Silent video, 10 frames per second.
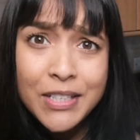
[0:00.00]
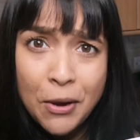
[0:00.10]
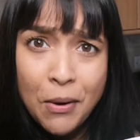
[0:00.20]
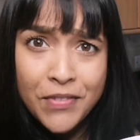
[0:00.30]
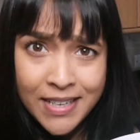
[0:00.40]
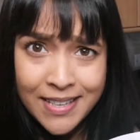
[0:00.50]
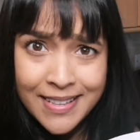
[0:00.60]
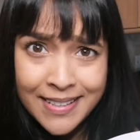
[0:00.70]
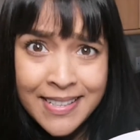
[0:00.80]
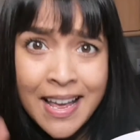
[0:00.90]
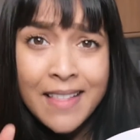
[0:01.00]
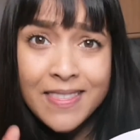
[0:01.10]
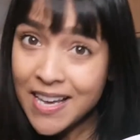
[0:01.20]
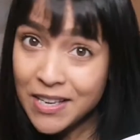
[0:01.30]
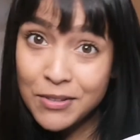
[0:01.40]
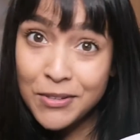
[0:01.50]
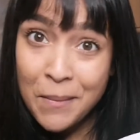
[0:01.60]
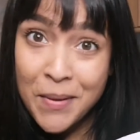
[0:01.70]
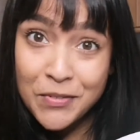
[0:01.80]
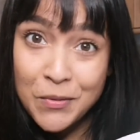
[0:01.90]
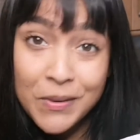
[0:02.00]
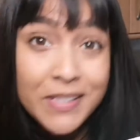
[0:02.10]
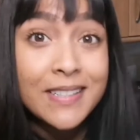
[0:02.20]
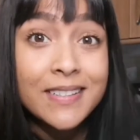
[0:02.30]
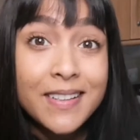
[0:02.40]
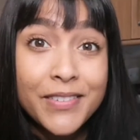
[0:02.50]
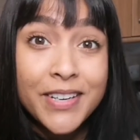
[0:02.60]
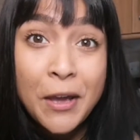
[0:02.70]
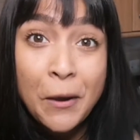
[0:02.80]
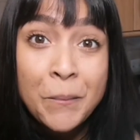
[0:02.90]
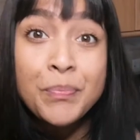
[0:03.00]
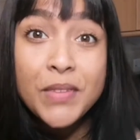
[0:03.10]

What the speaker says: to go off and eat this. Thank you so much for watching another video.